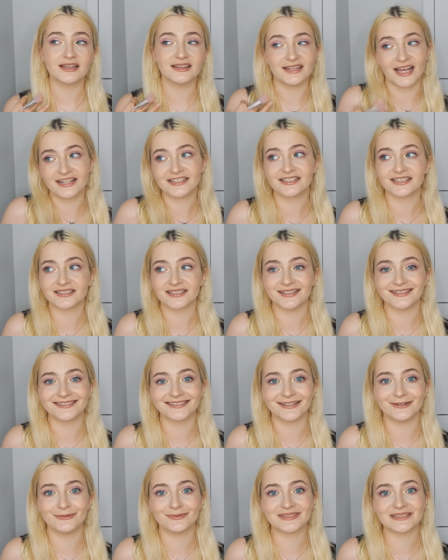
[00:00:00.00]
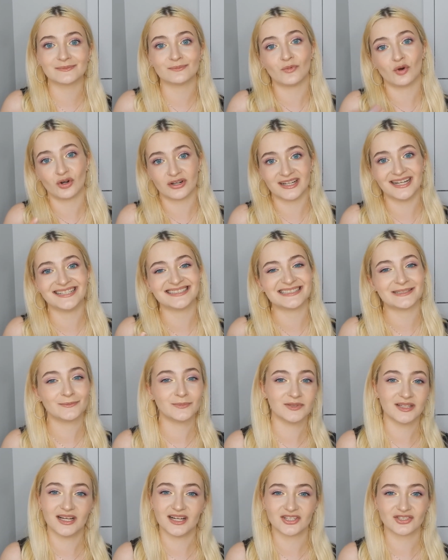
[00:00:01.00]
lighter skin tones more as
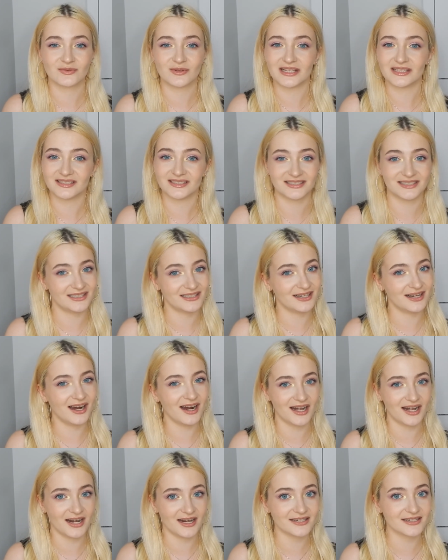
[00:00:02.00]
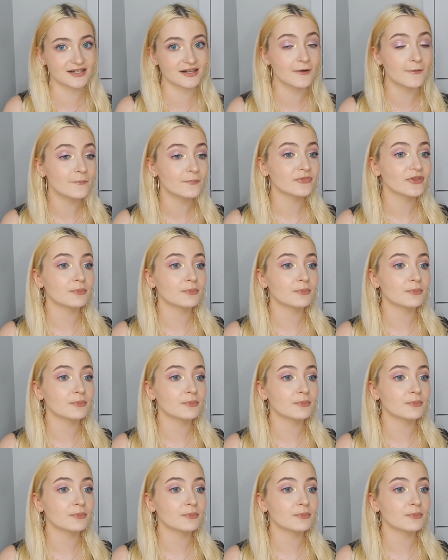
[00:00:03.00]
a blush rather than a highlighter.